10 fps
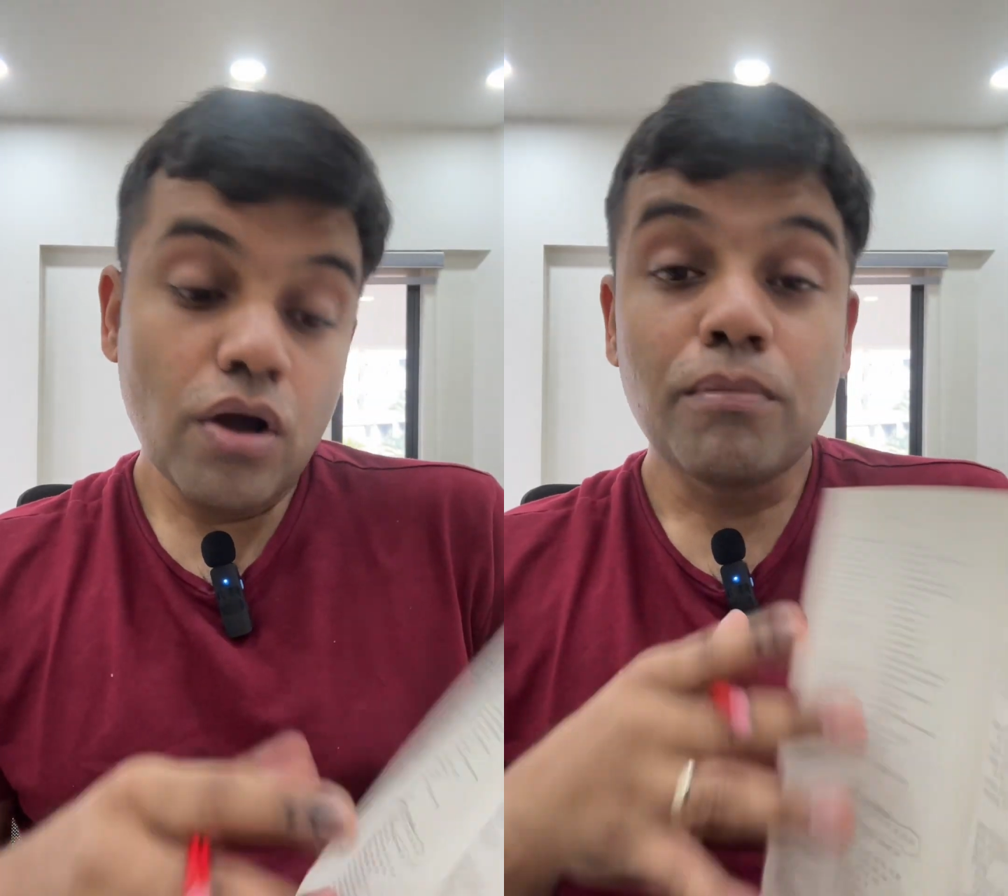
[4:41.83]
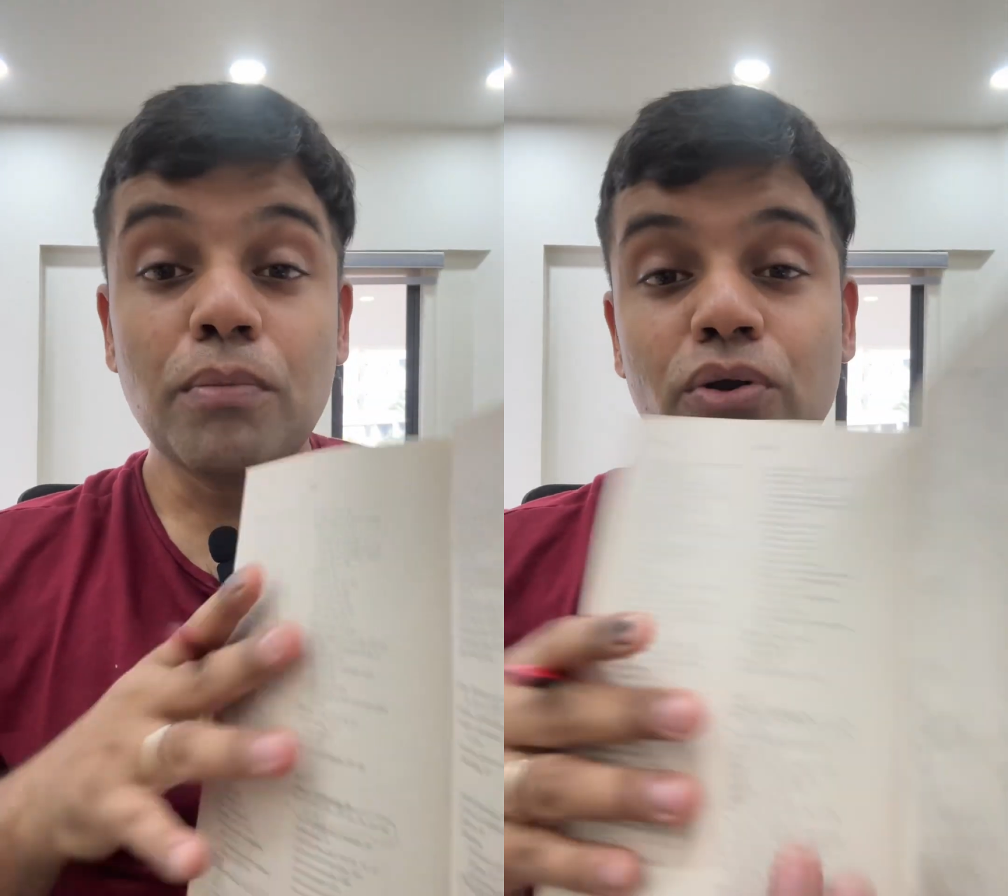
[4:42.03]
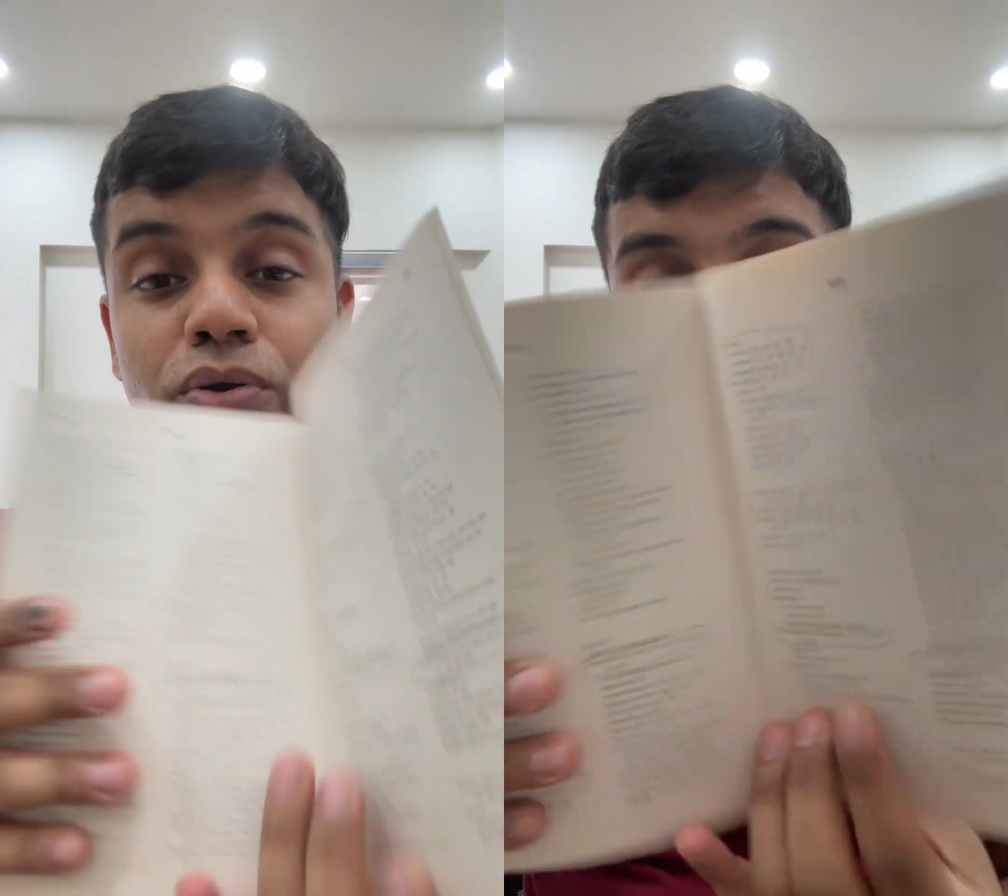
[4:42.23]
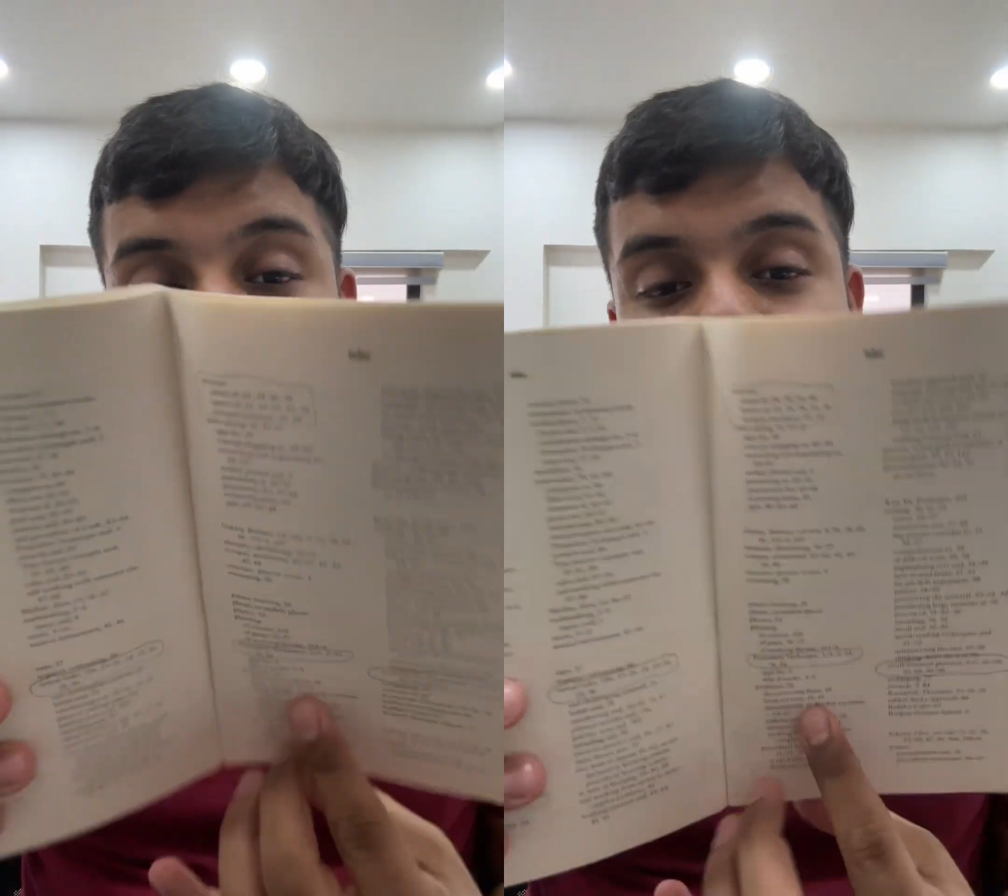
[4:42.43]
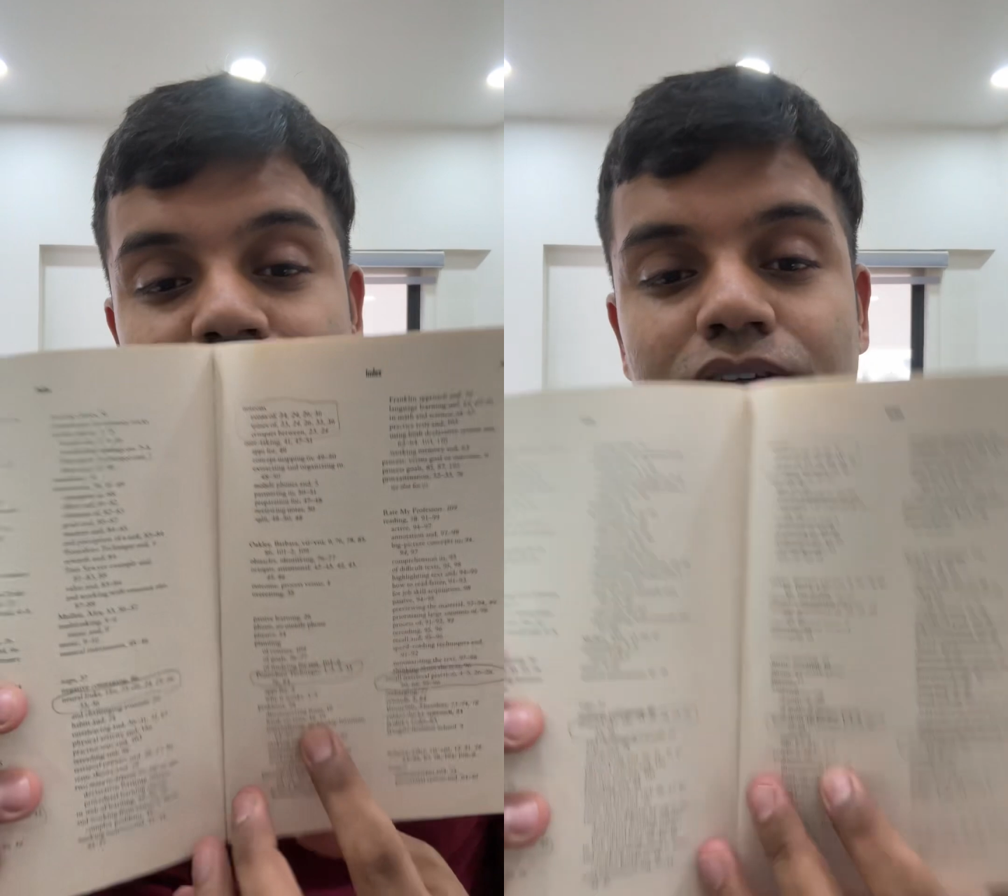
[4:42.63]
Pomodoro
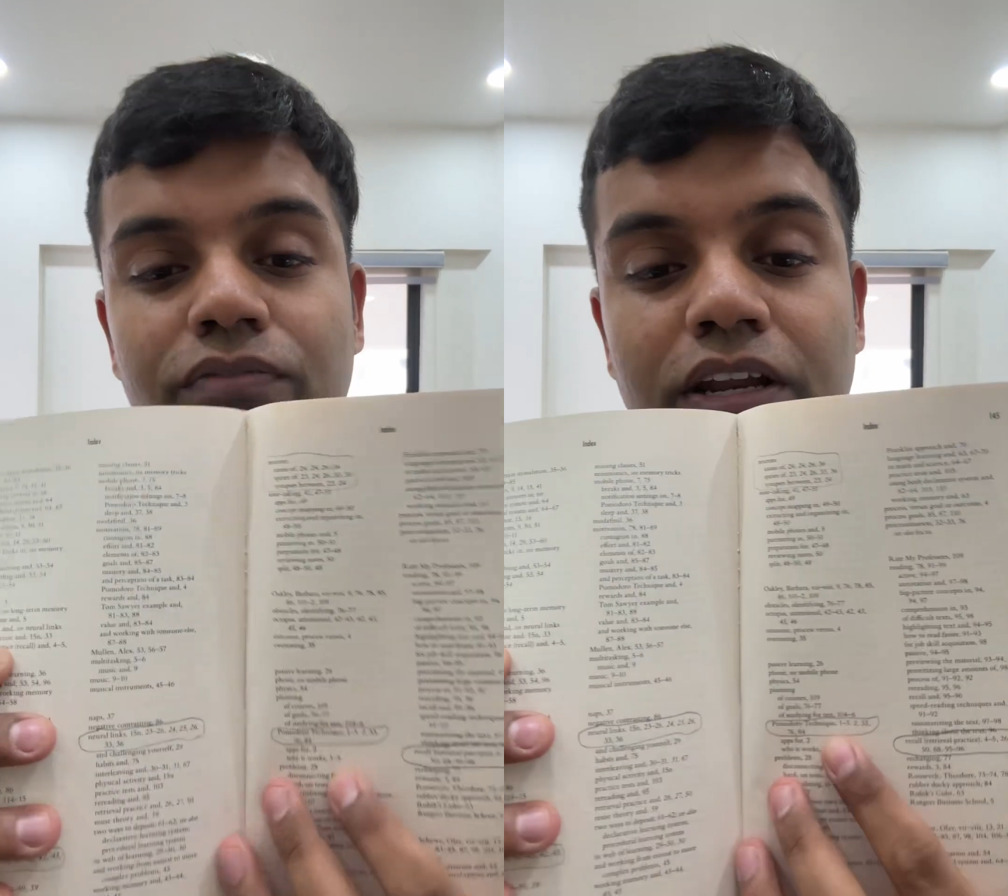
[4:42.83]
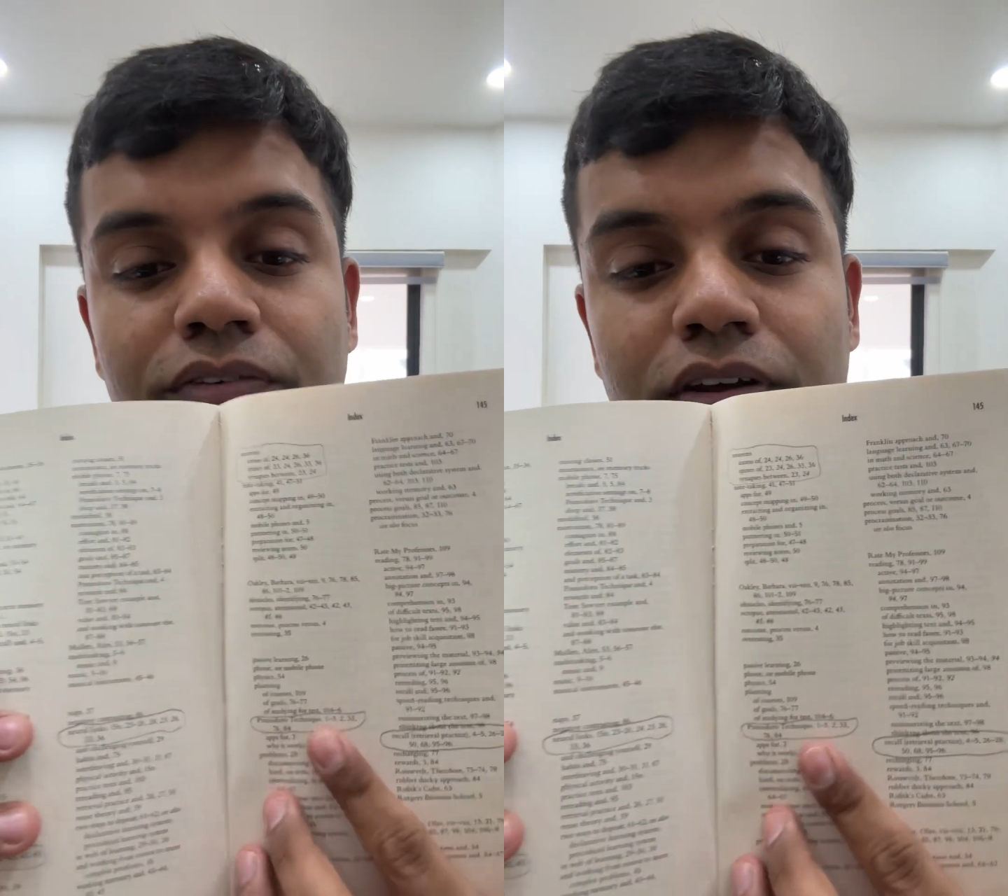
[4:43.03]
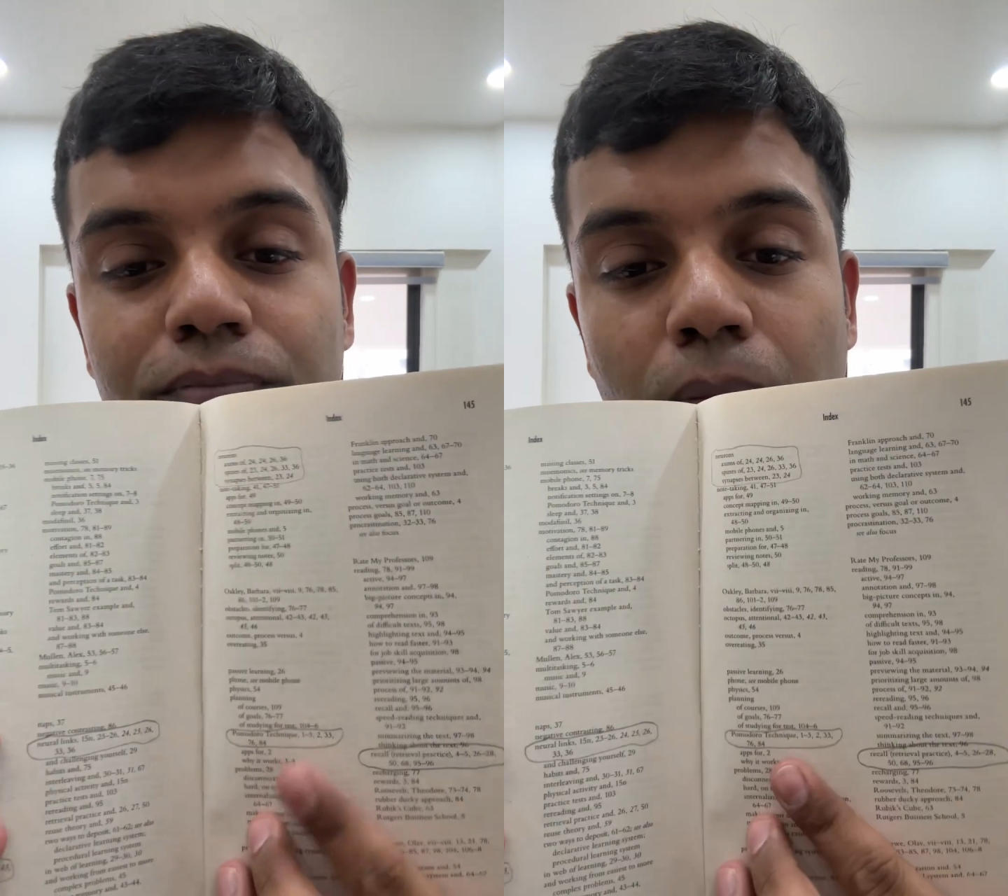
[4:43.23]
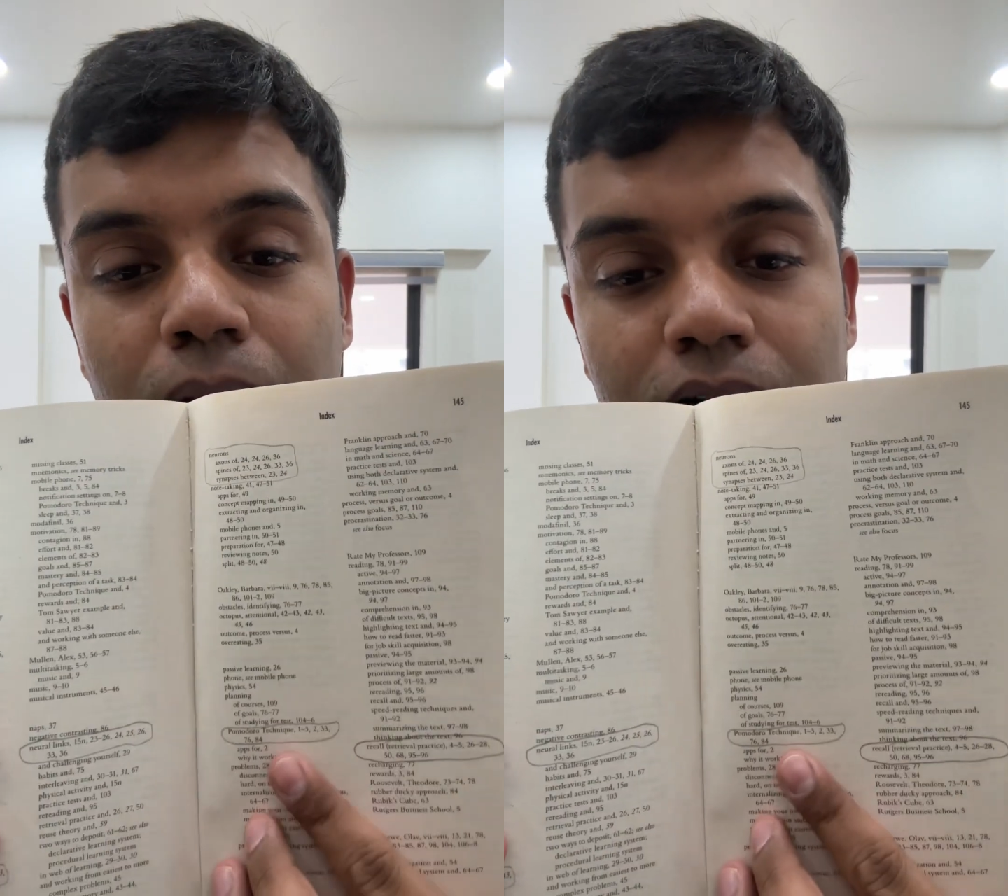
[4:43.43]
techniques, a very popular